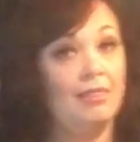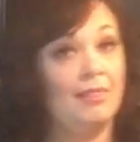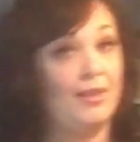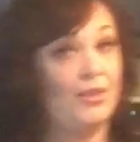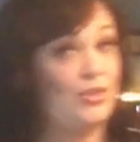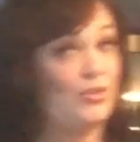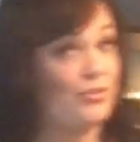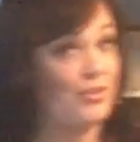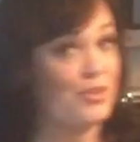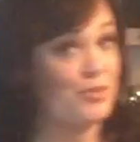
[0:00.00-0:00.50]

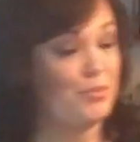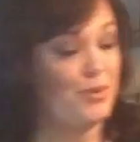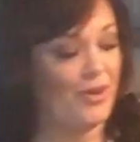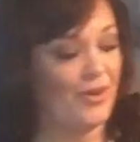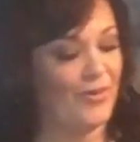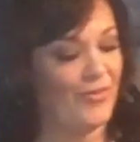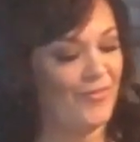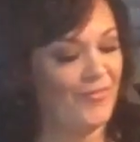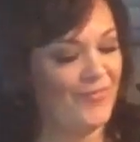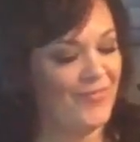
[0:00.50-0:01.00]
lunch for
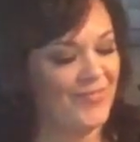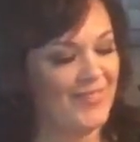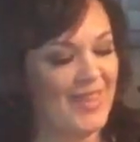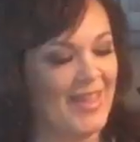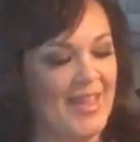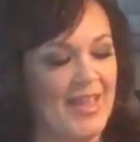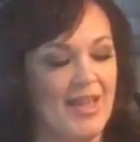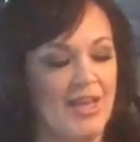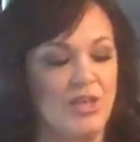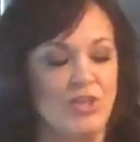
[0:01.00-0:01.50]
tomorrow.
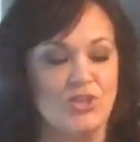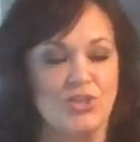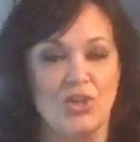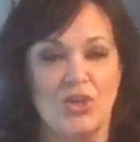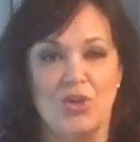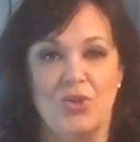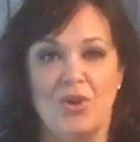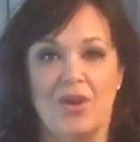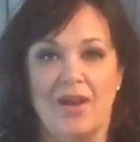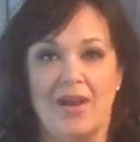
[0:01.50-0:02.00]

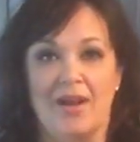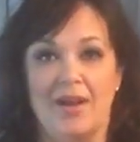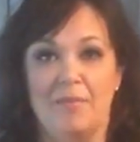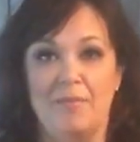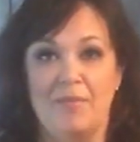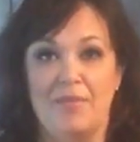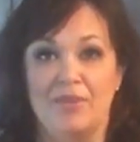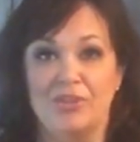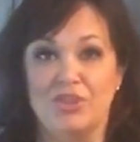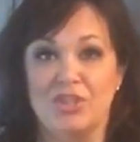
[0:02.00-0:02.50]
So
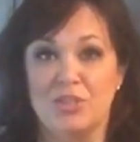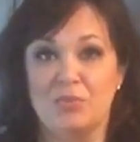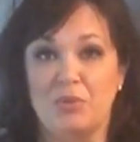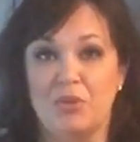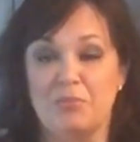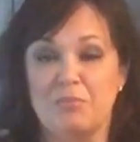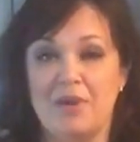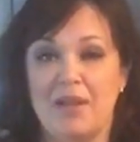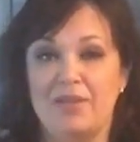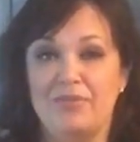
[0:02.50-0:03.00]
just
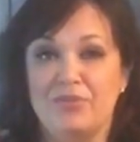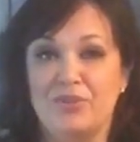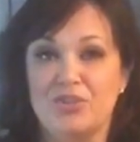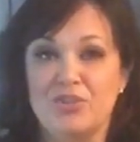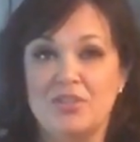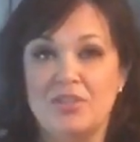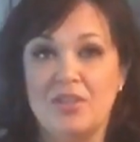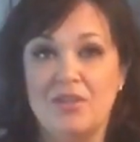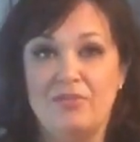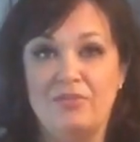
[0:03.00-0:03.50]
with my
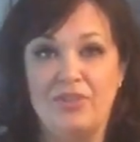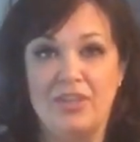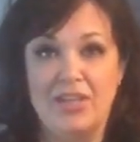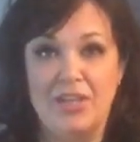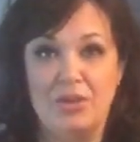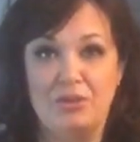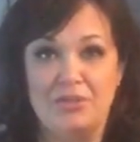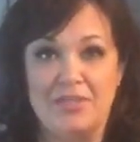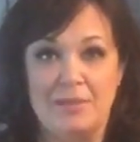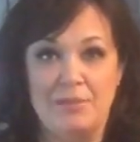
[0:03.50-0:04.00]
first
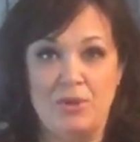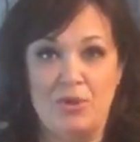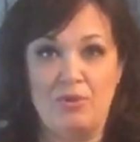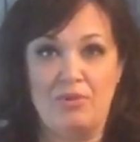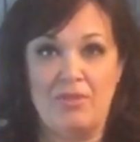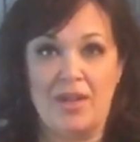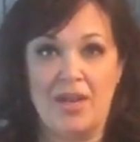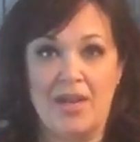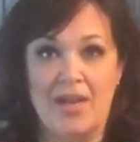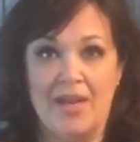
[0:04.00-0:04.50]
video
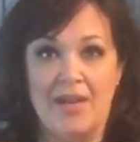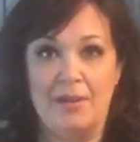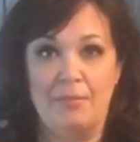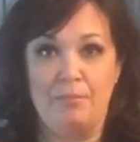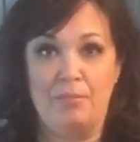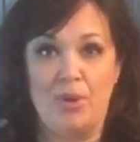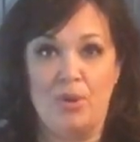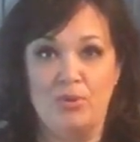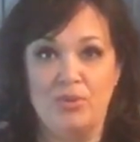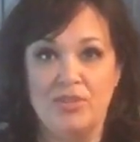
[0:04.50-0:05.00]
demo that I
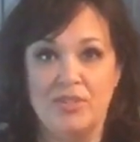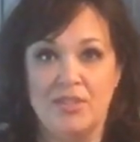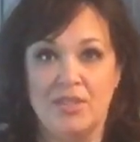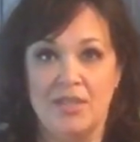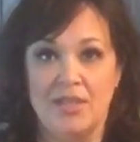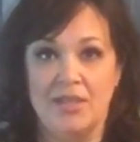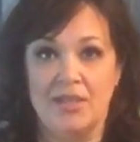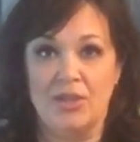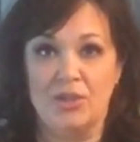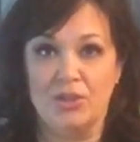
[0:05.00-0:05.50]

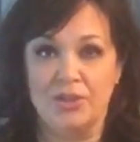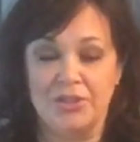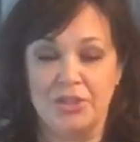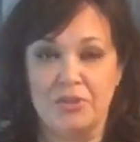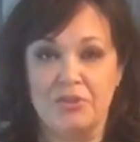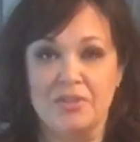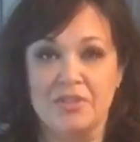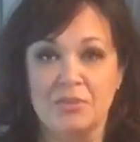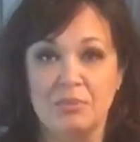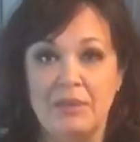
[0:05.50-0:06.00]
posted
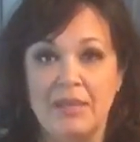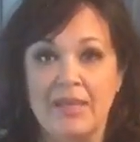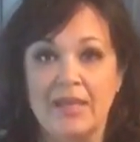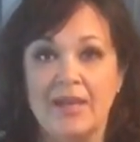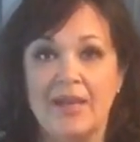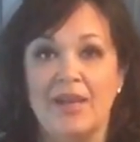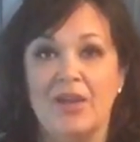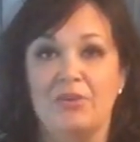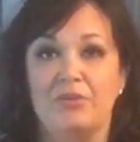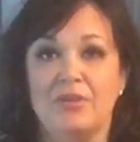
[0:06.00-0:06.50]
earlier this
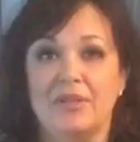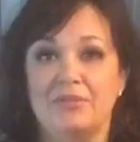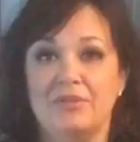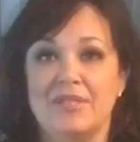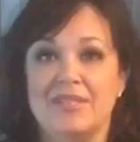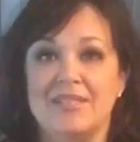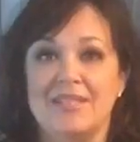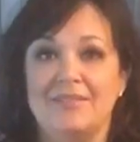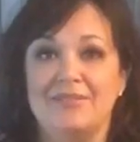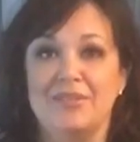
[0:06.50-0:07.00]
week, I already
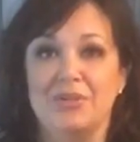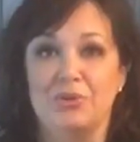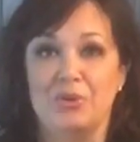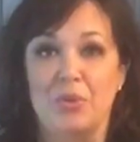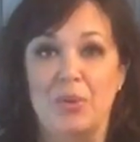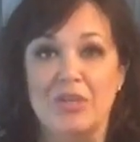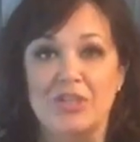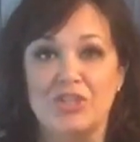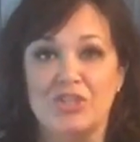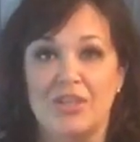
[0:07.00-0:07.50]
received a
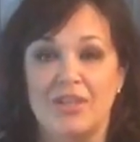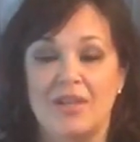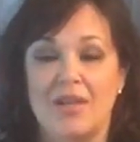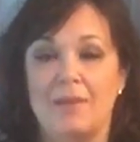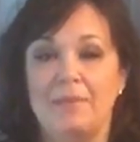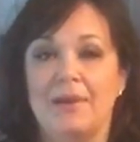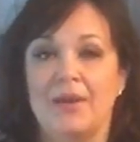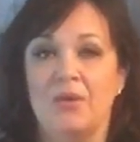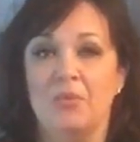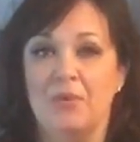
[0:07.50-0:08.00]
question
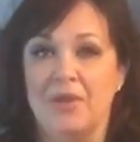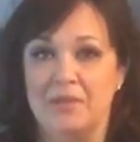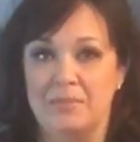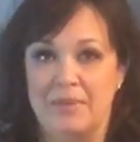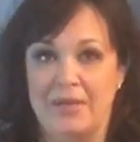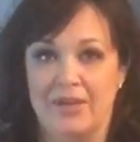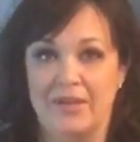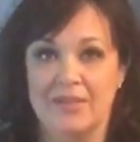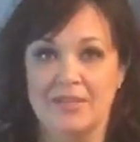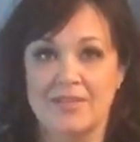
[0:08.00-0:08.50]
about wine
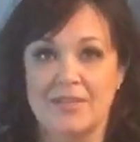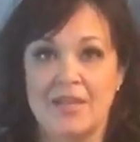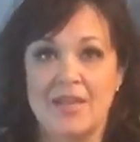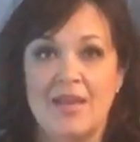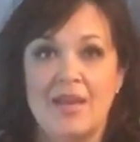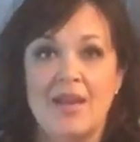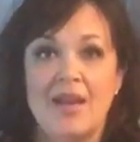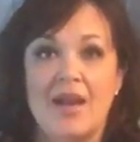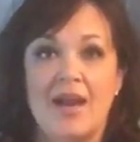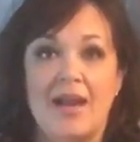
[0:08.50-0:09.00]
pairings.
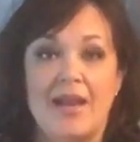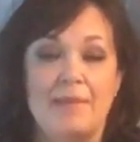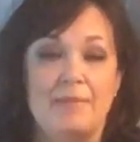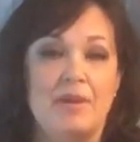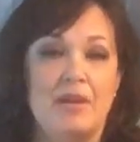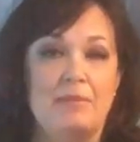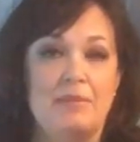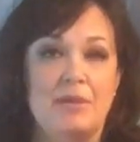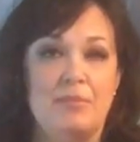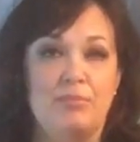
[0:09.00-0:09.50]
I am
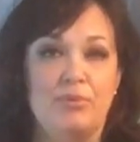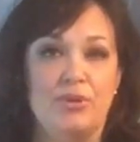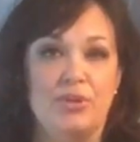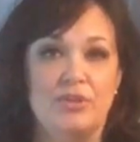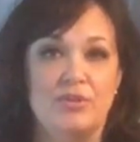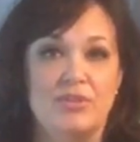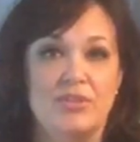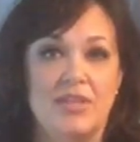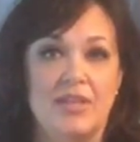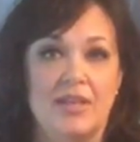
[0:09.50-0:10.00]
going to be
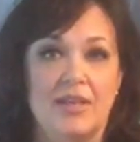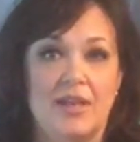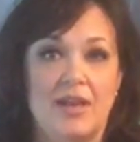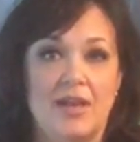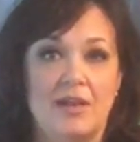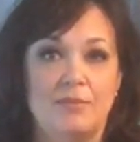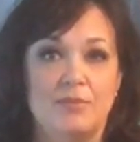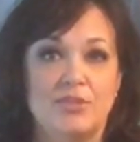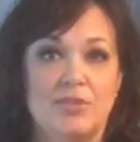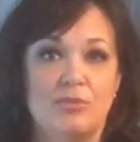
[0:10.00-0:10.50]
producing
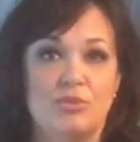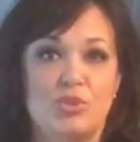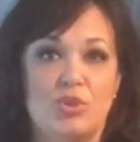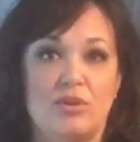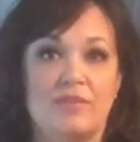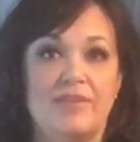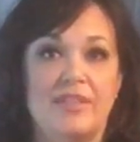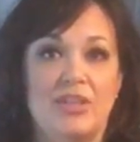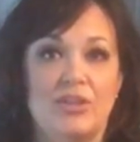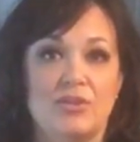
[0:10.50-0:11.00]
some
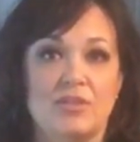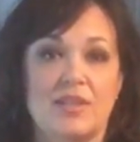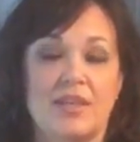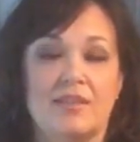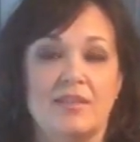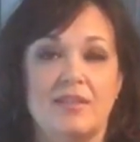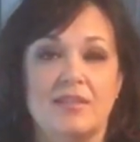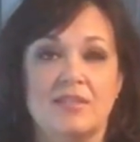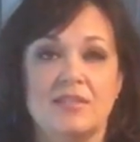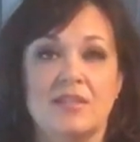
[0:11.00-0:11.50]
short videos
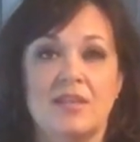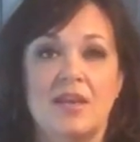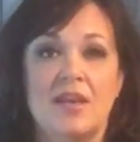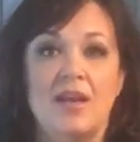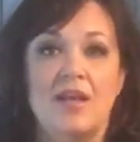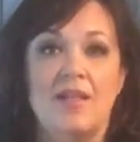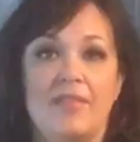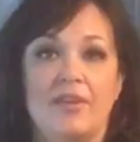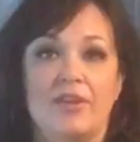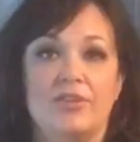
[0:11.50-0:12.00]
like this
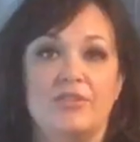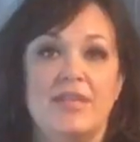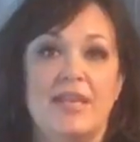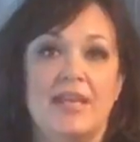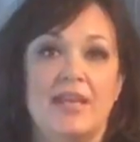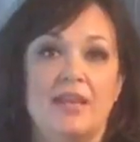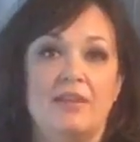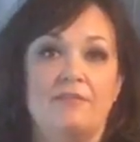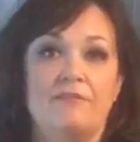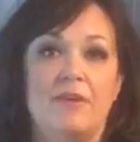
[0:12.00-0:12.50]
that are
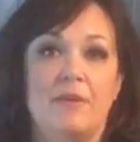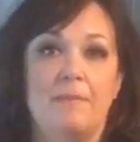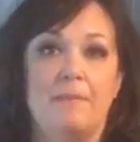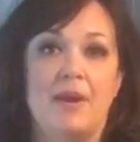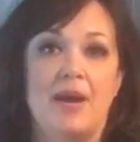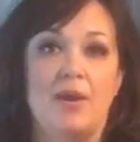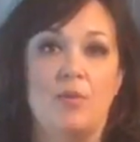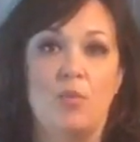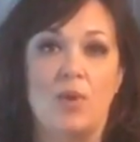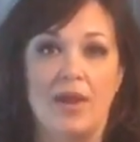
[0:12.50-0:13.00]
taken from
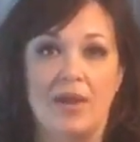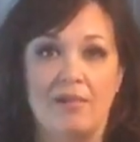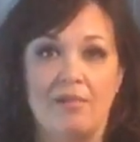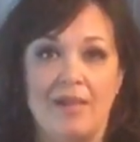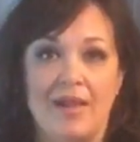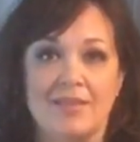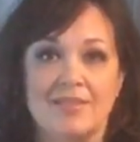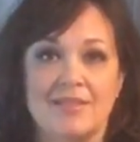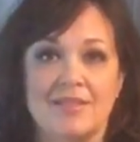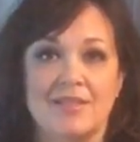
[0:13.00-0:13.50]
my wine
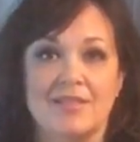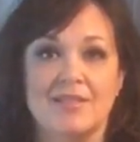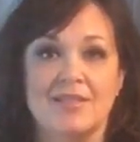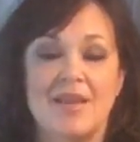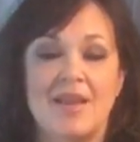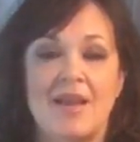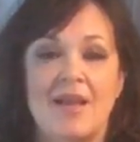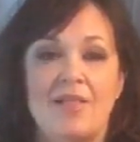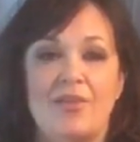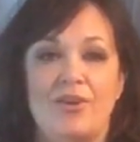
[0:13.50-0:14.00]
classes.
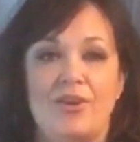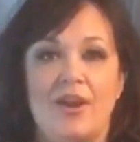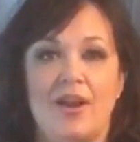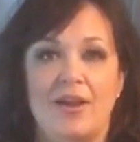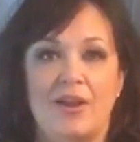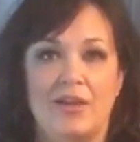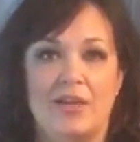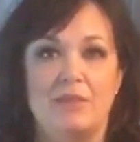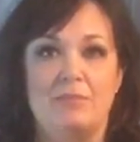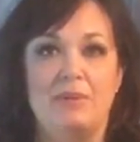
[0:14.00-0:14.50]
They're
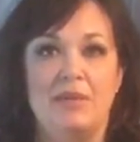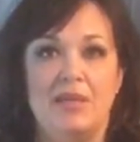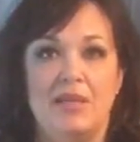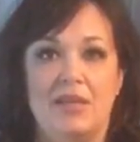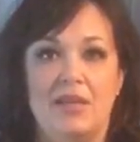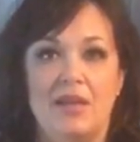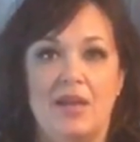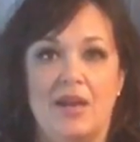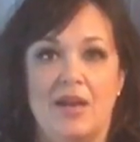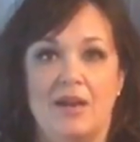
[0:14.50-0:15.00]
not going to
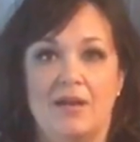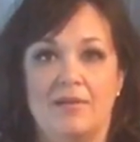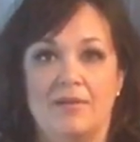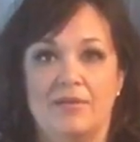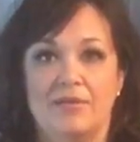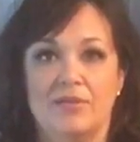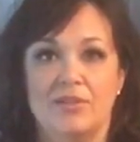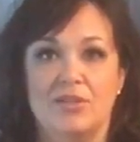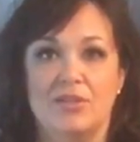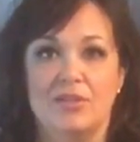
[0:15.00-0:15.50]
be
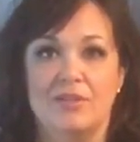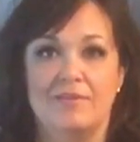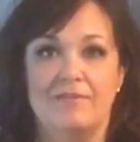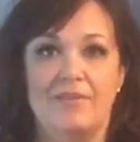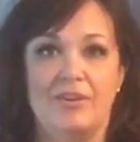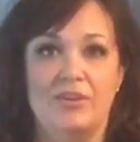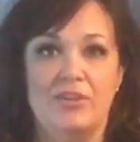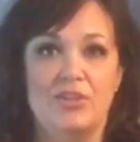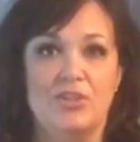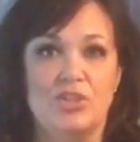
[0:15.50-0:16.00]

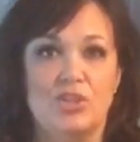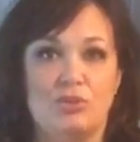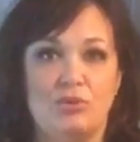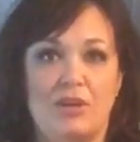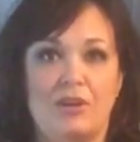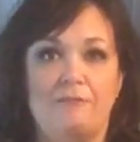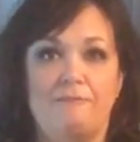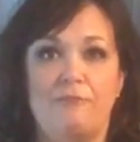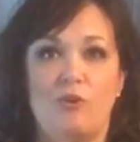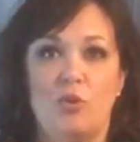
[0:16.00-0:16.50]
very
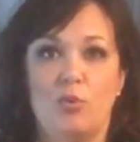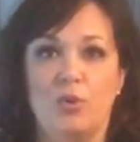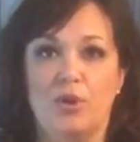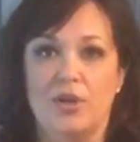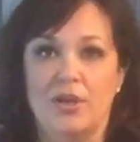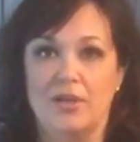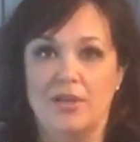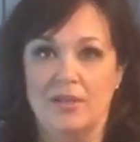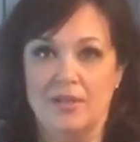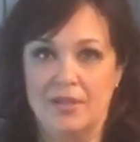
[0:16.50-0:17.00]

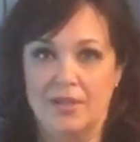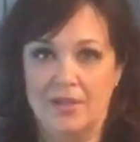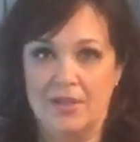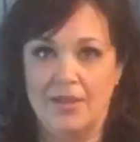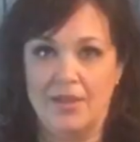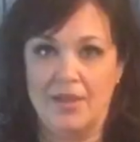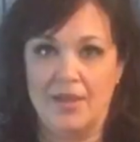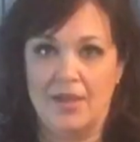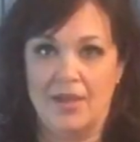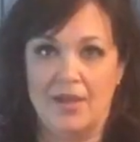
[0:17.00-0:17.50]
straightforward
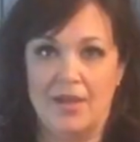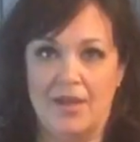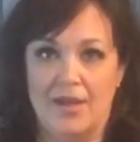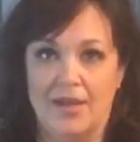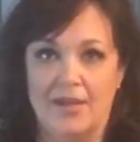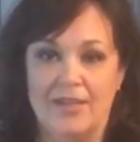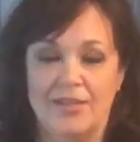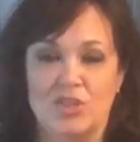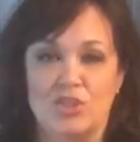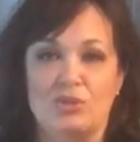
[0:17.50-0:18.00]

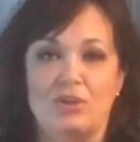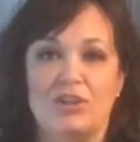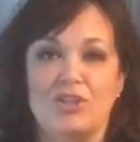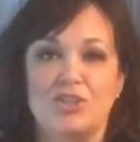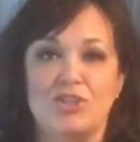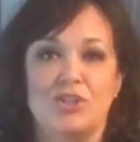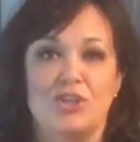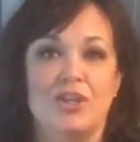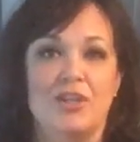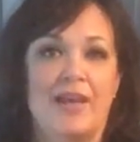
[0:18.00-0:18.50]

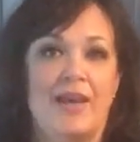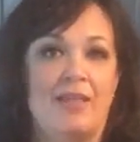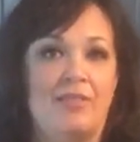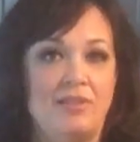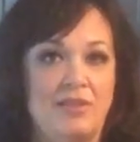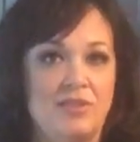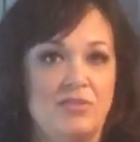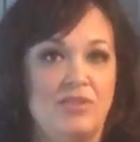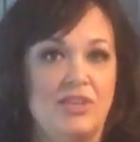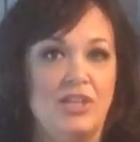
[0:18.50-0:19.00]
instructional like
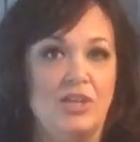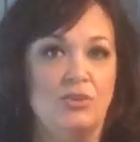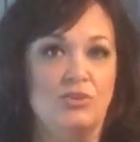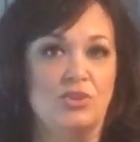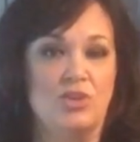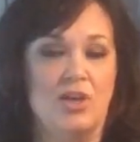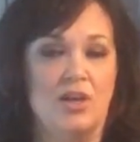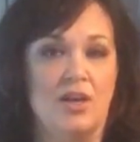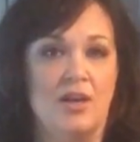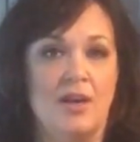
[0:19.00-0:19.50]
these
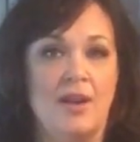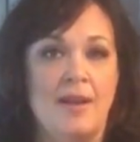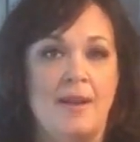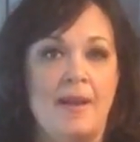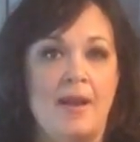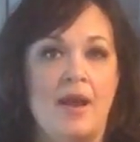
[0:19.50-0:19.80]
videos are.